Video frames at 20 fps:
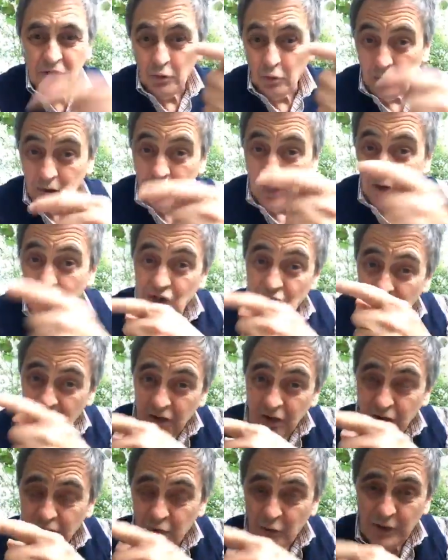you want to go check
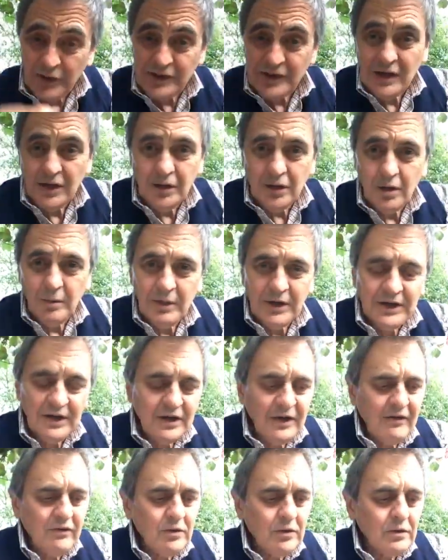those ones out, go back and
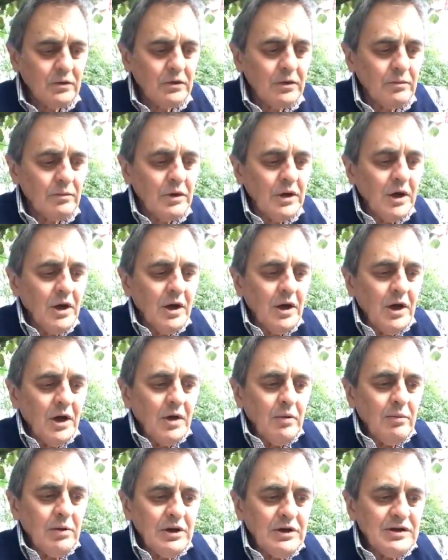have a look at them.
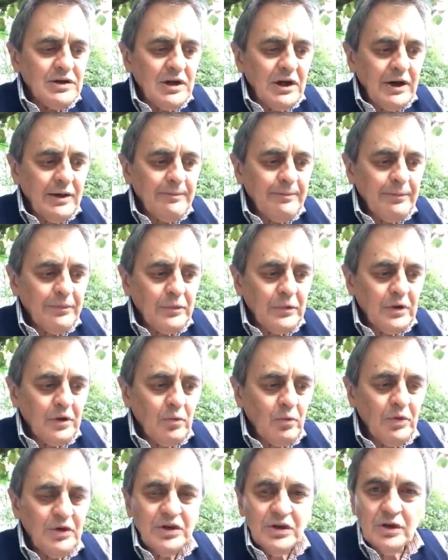But
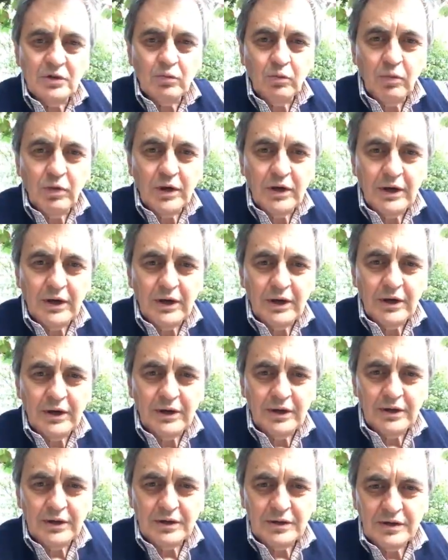we did
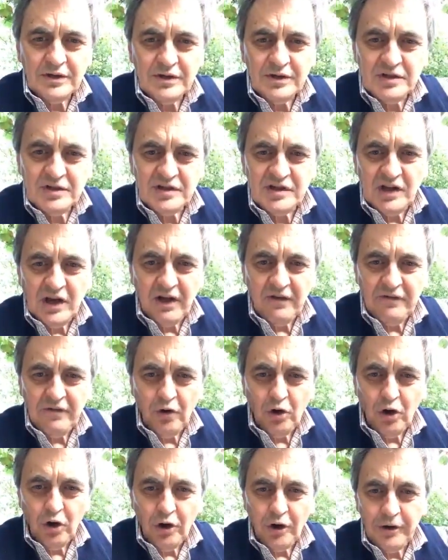stuff
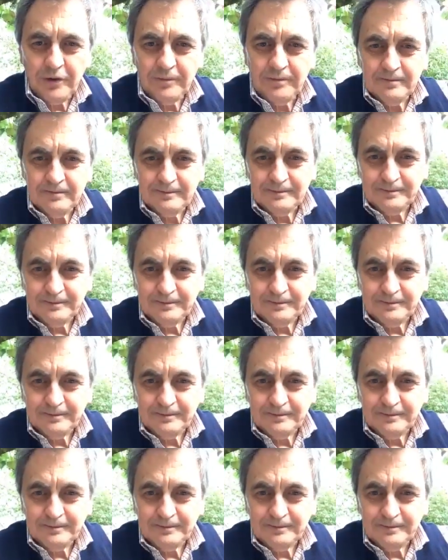on